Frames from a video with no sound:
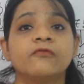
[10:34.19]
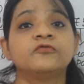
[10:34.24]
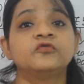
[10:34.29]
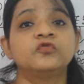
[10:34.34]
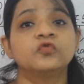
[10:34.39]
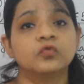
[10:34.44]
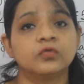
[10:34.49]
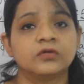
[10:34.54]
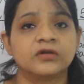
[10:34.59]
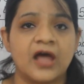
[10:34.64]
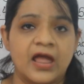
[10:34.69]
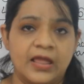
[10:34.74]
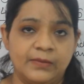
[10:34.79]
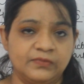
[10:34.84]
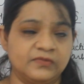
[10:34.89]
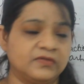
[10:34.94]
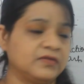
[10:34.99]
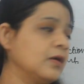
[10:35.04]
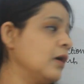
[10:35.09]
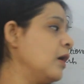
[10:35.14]
of two
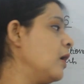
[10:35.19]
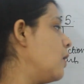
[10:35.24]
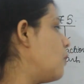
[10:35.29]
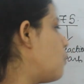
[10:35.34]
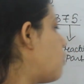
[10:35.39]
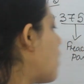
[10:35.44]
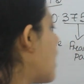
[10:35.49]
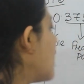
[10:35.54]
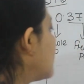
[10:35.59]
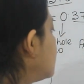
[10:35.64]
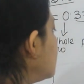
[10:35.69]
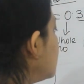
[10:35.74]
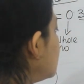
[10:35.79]
types. What